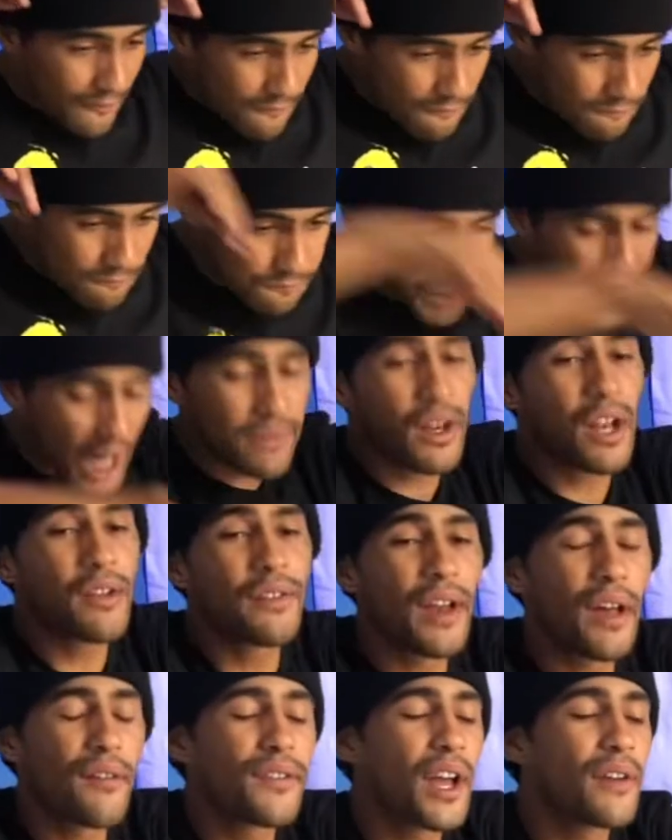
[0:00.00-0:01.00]
fla fla
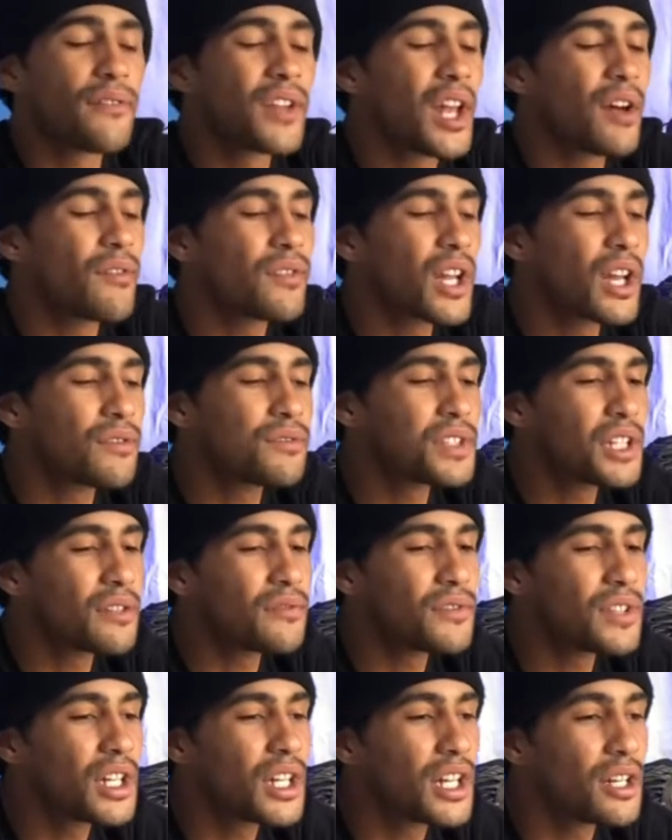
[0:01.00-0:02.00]
fla fla fla fla fla
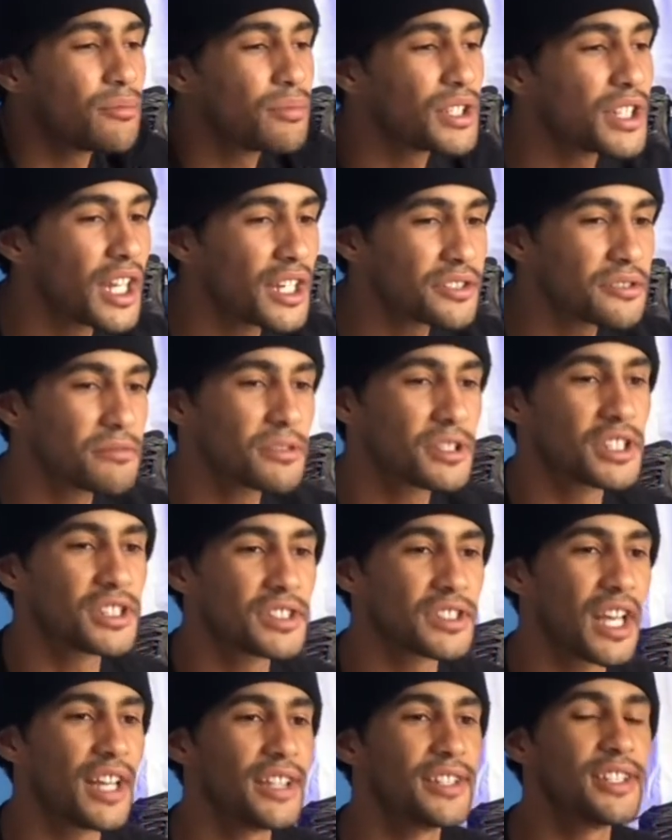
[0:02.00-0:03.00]
fla, but that's
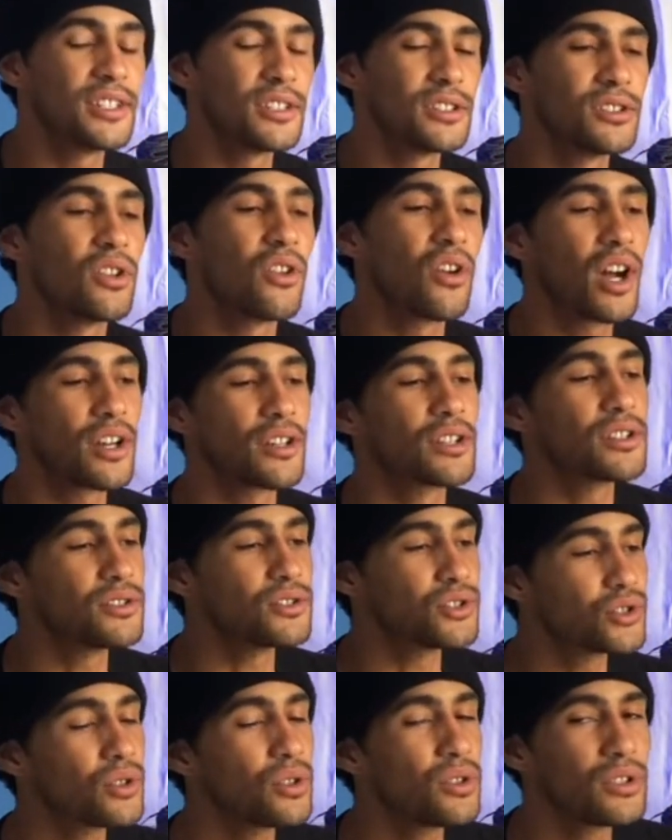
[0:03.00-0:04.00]
because I didn't know how to
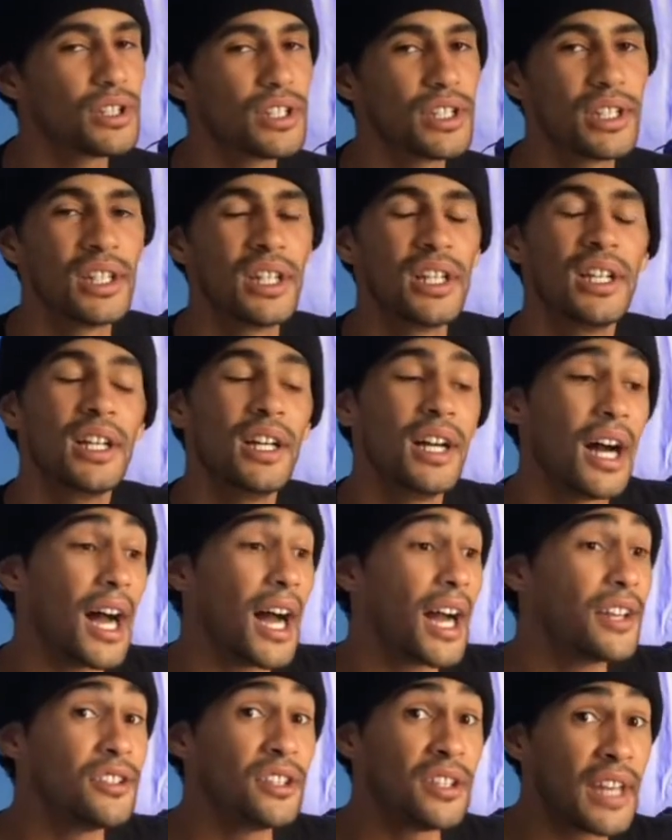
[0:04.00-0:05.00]
control it.
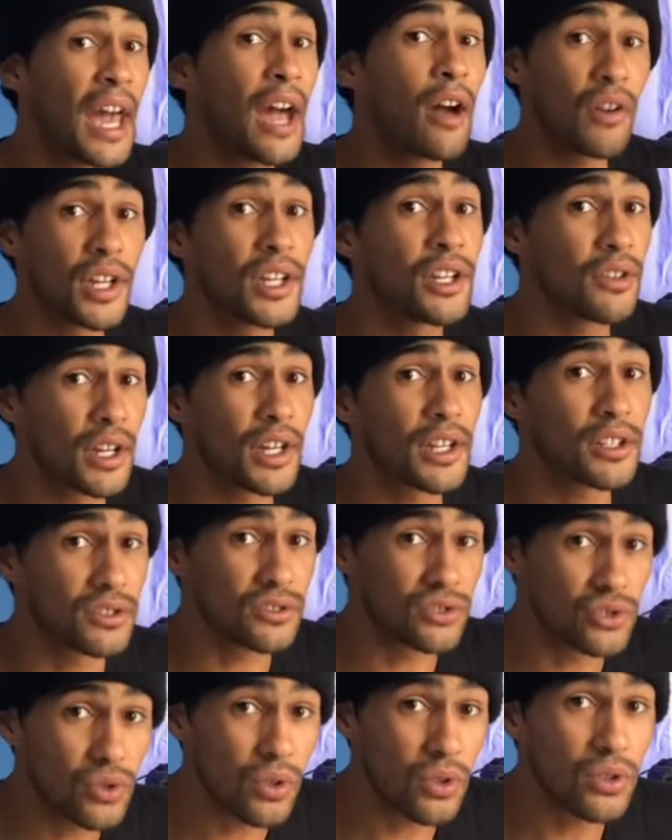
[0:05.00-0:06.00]
Now I know how to
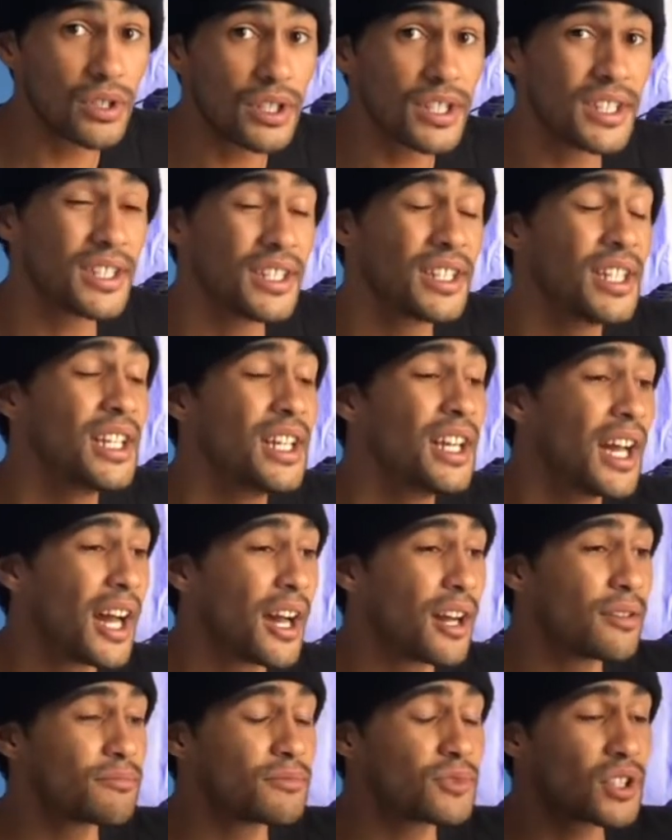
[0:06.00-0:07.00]
control it.
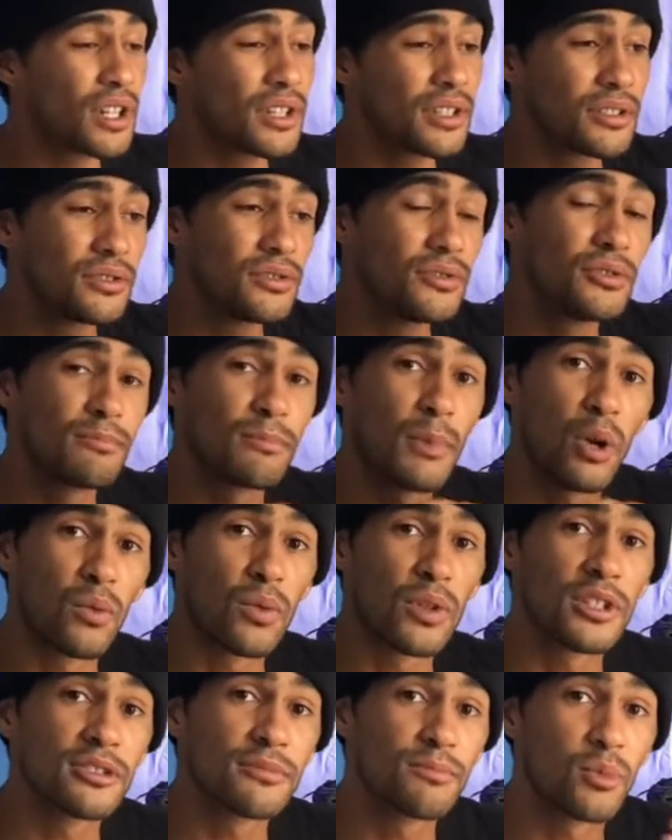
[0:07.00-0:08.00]
I'm trying to use my
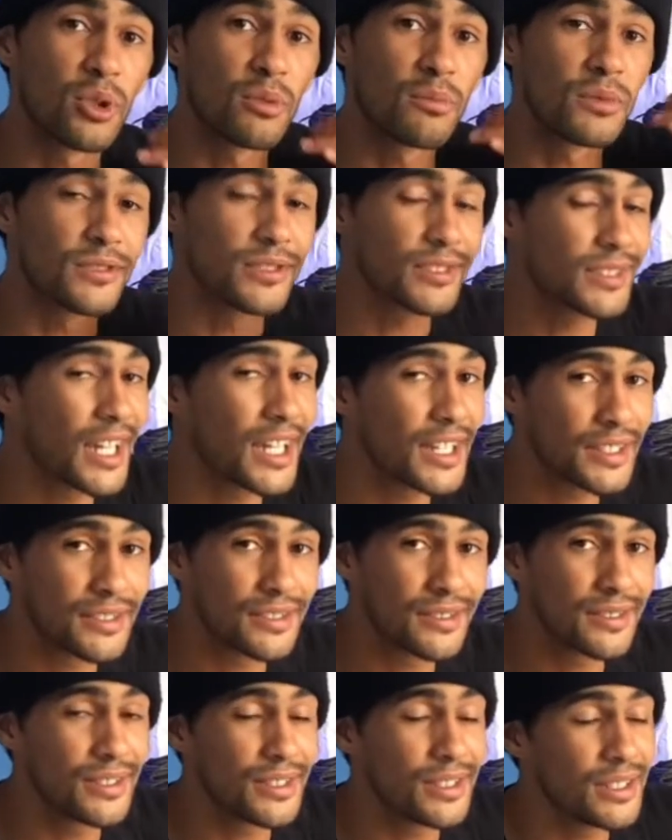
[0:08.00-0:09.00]
words more
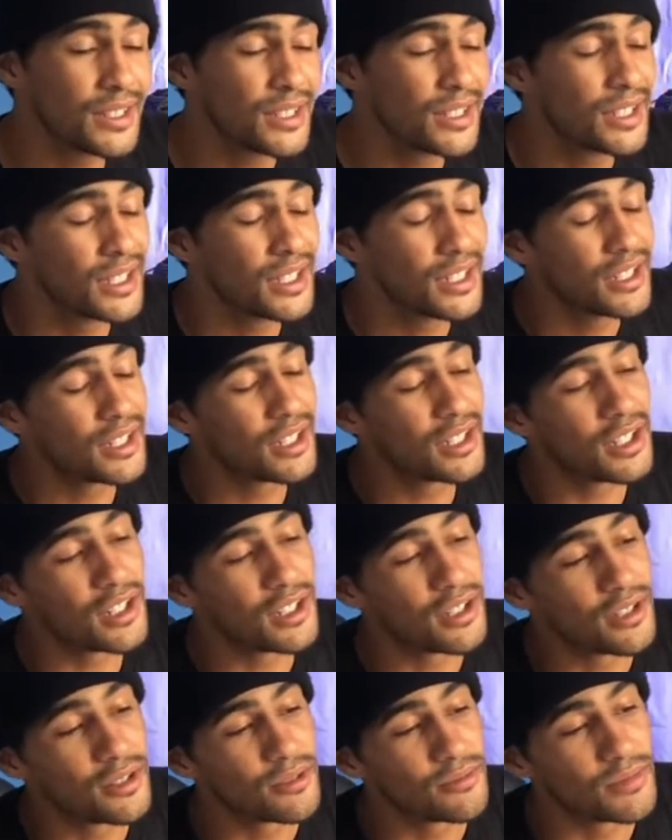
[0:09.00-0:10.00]
precisely.
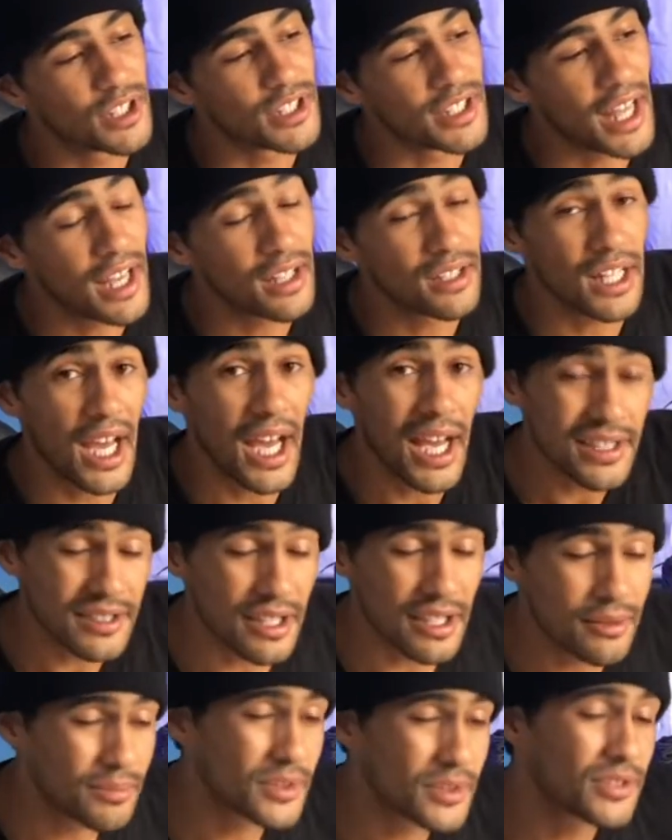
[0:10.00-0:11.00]
And that last
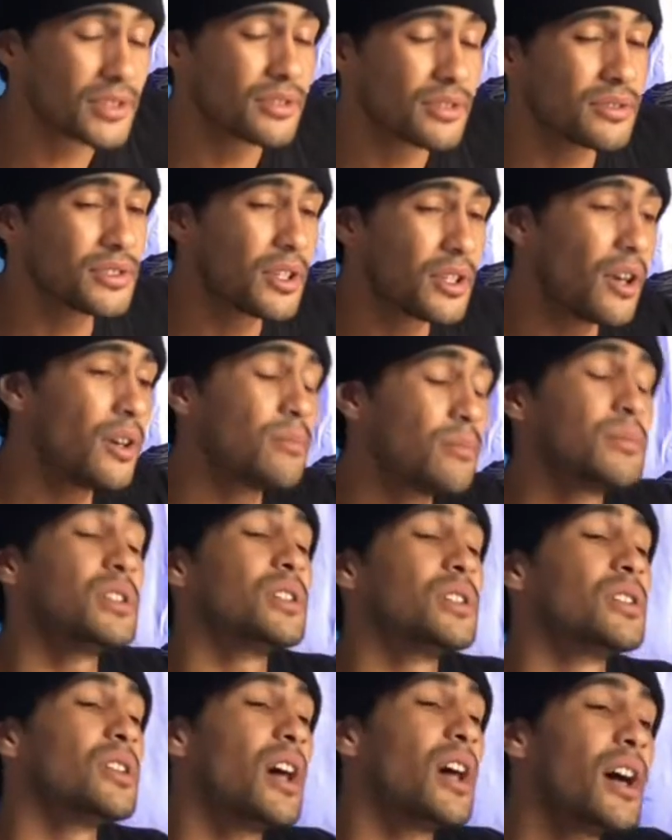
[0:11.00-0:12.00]
episode taught me
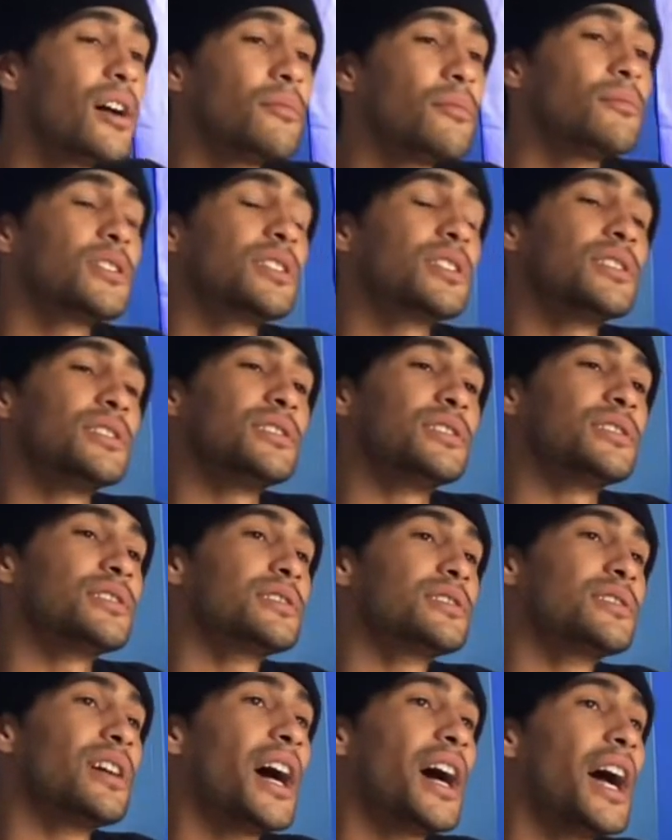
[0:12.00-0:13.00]
a lot,
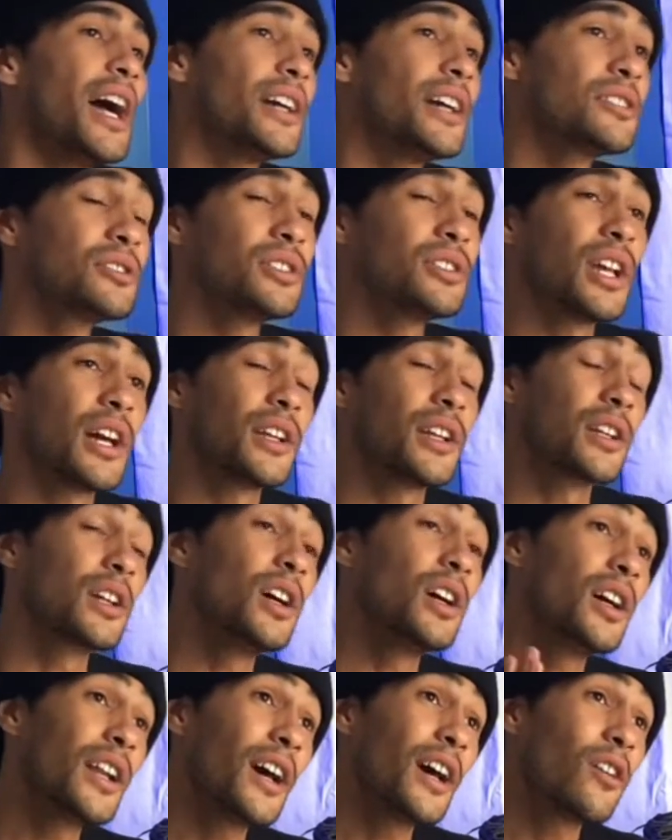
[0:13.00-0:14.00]
because I actually had to
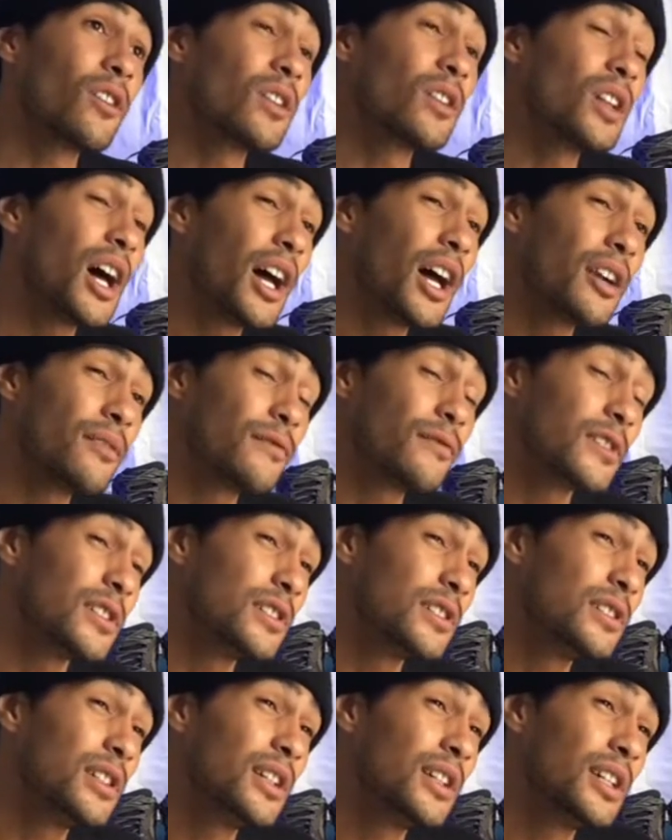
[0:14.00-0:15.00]
cut out a lot of it